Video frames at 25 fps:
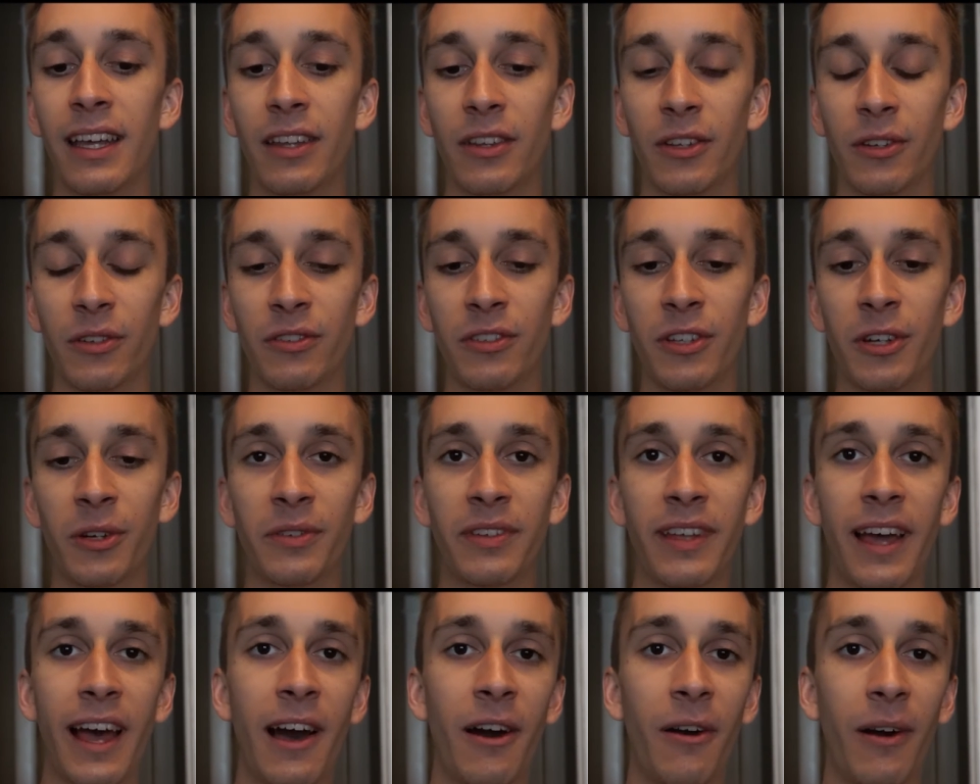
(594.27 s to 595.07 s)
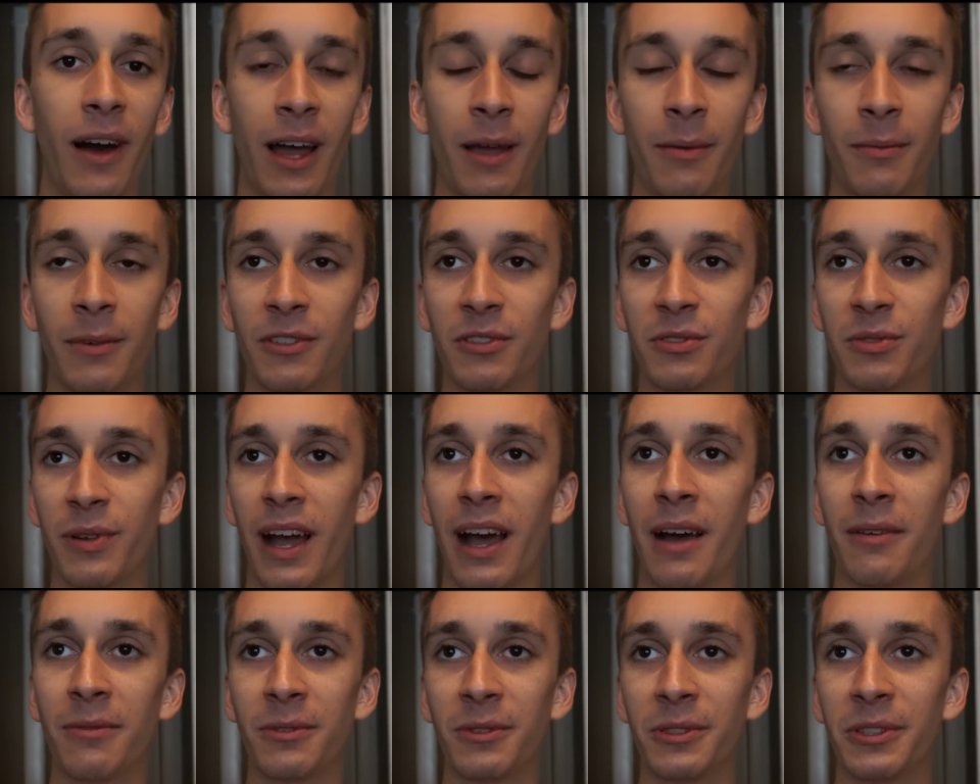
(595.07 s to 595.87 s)
There's no doubt I'm a
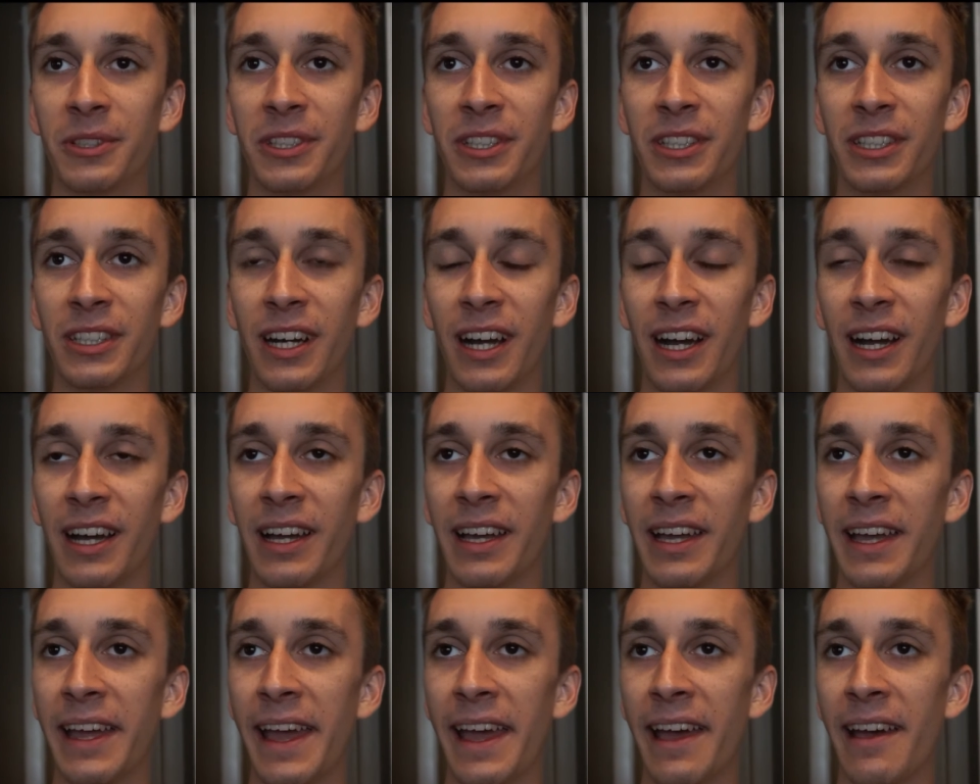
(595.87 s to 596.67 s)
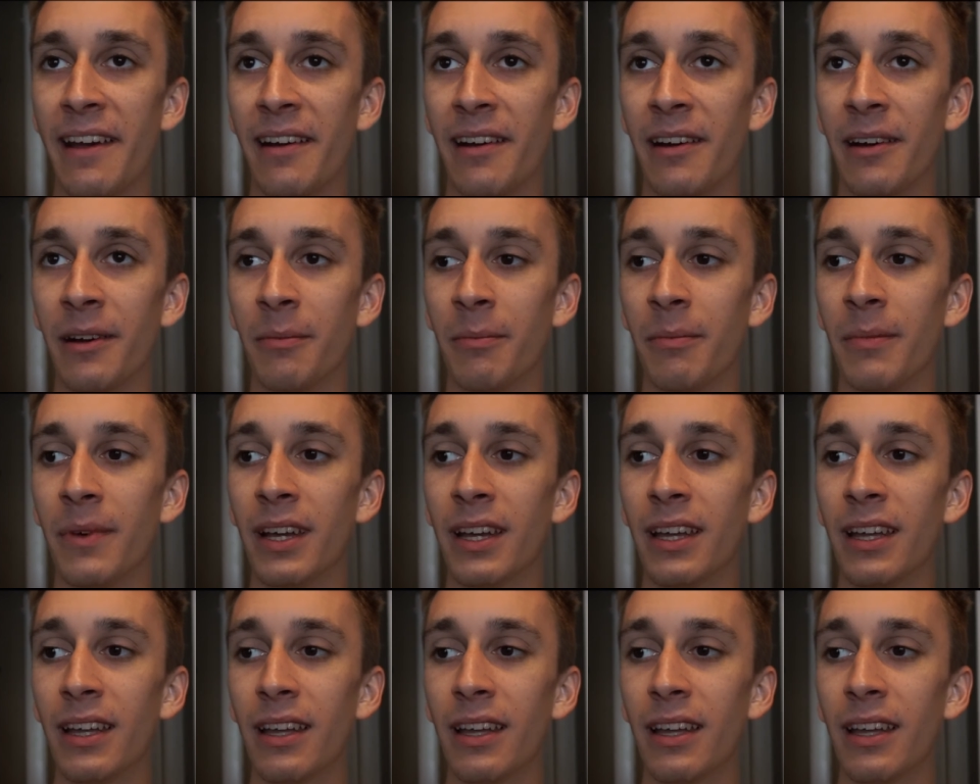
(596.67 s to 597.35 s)
traveler. I am